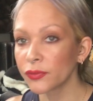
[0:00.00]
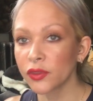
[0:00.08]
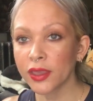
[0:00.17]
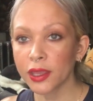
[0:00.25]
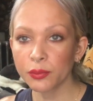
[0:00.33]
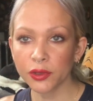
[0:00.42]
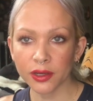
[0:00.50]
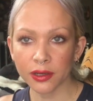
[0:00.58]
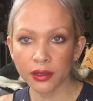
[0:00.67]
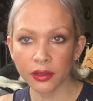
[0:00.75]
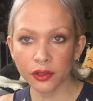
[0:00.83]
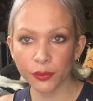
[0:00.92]
You can put
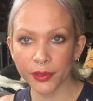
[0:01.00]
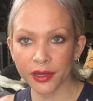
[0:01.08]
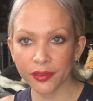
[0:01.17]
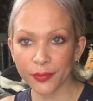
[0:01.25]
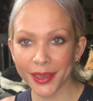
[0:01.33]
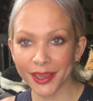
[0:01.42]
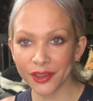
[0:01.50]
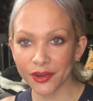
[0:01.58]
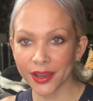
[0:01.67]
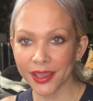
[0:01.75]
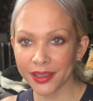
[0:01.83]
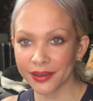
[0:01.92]
it a little bit on the back of
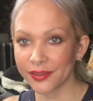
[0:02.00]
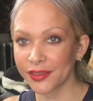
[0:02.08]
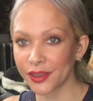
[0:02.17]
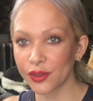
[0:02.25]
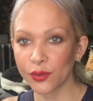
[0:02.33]
your hand and then